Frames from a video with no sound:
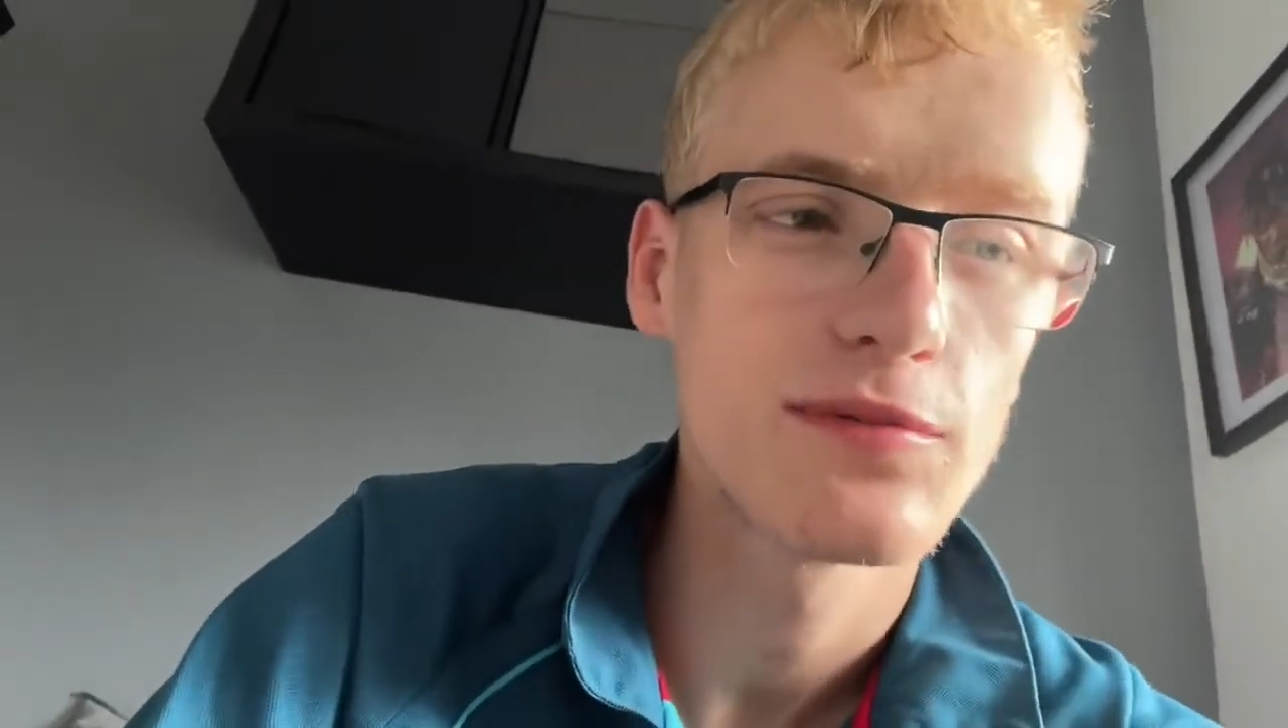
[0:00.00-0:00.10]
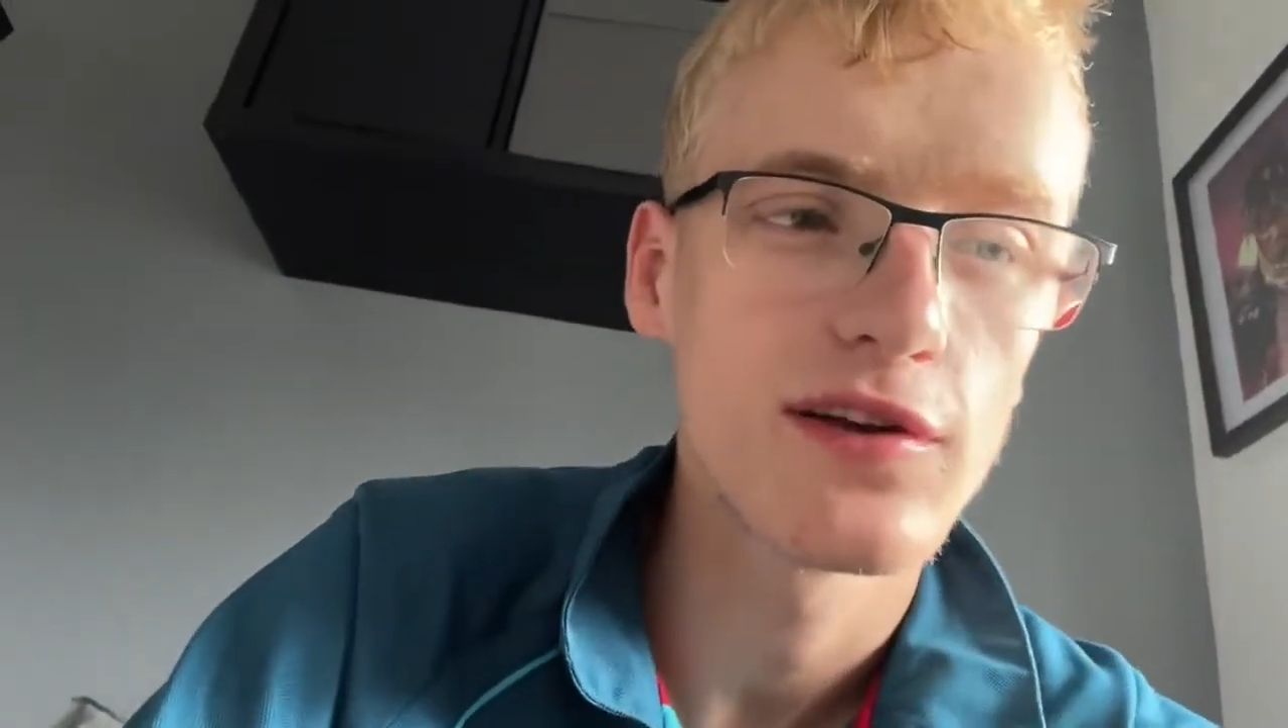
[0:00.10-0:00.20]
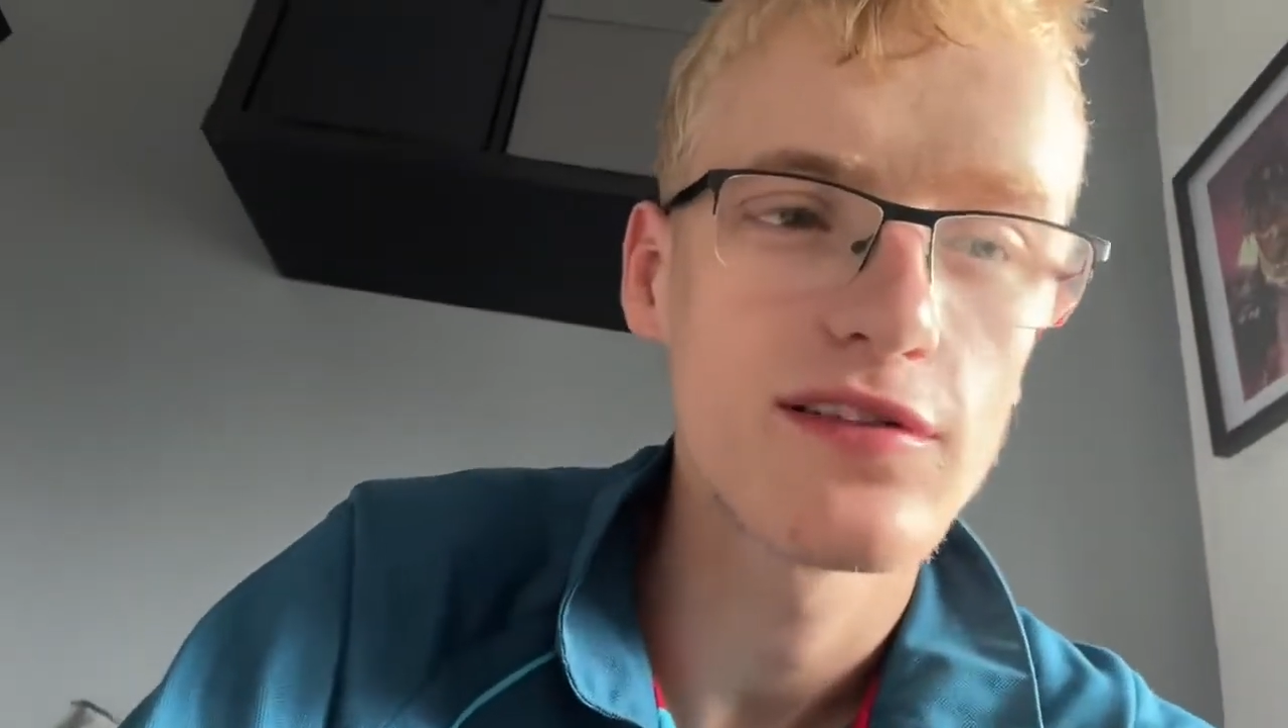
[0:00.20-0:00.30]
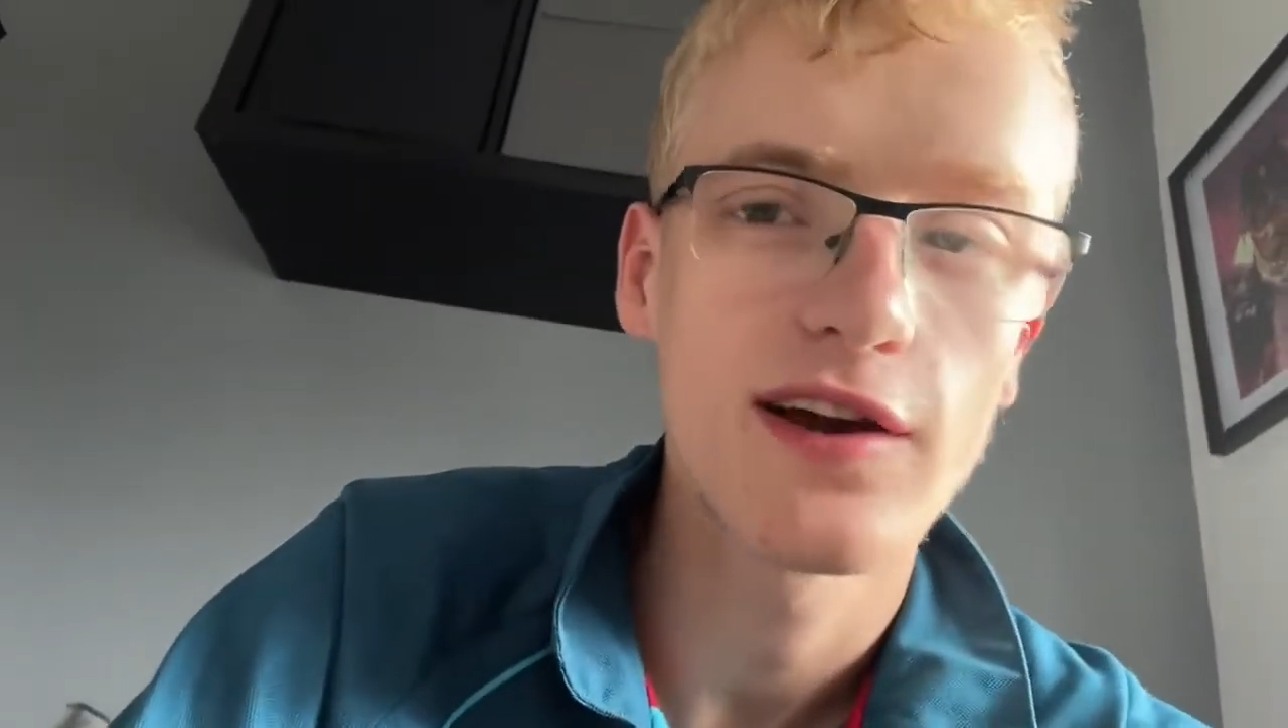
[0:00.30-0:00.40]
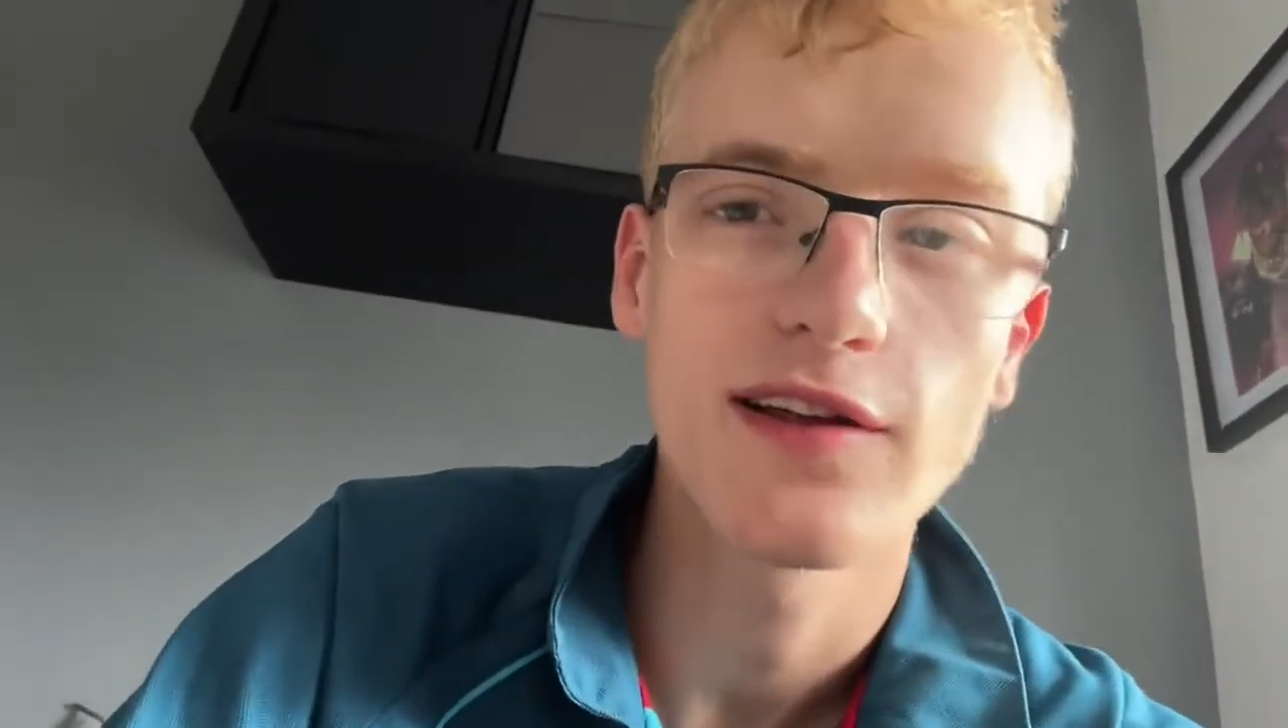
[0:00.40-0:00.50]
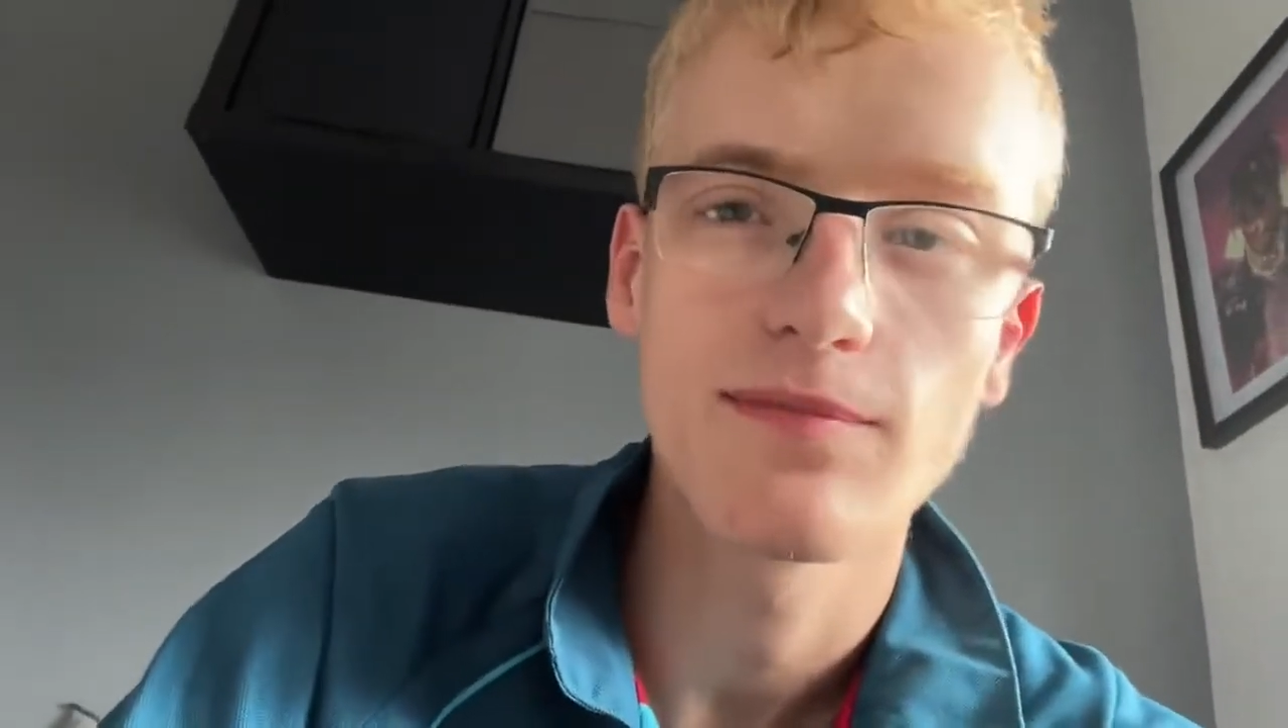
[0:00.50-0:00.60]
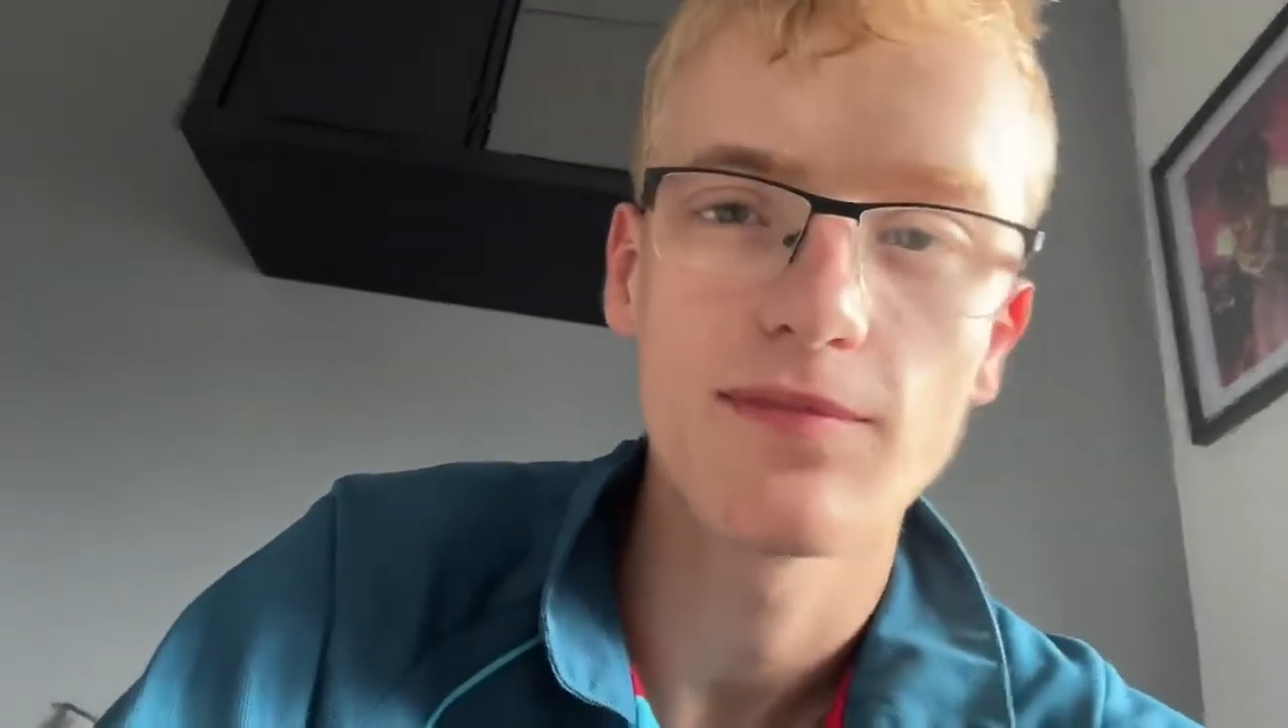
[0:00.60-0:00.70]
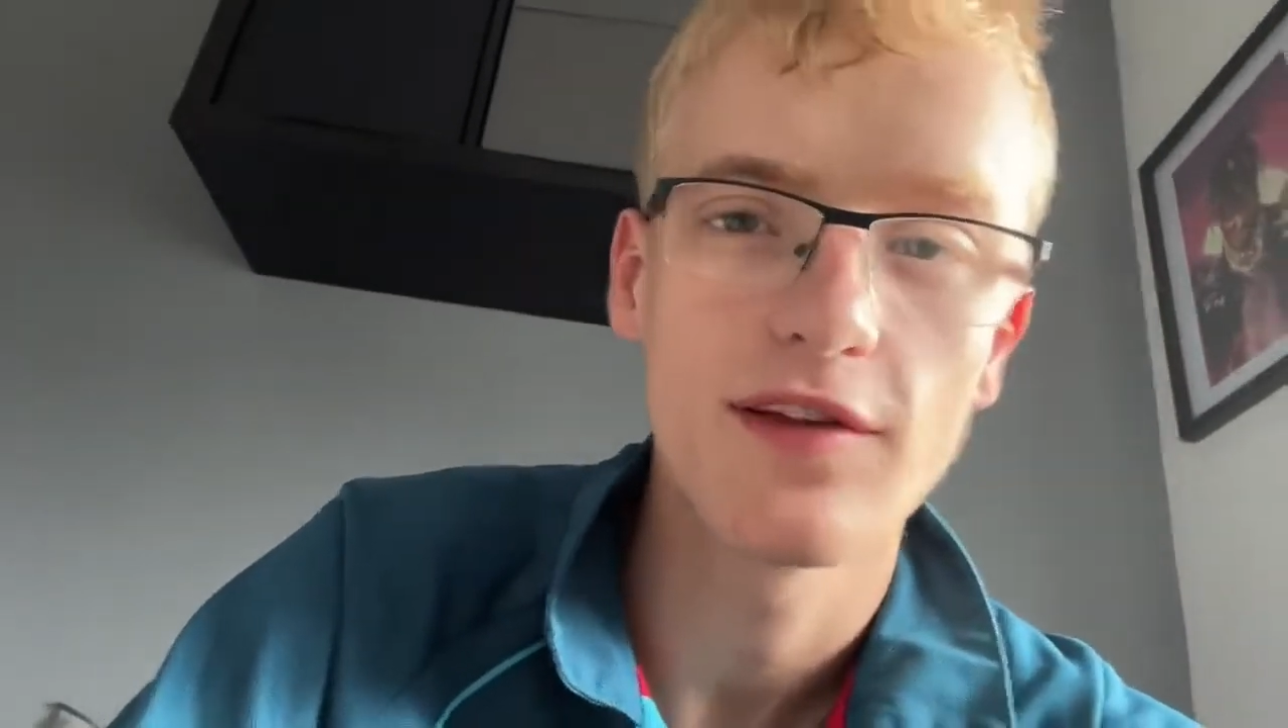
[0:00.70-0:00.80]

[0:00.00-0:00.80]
but it's like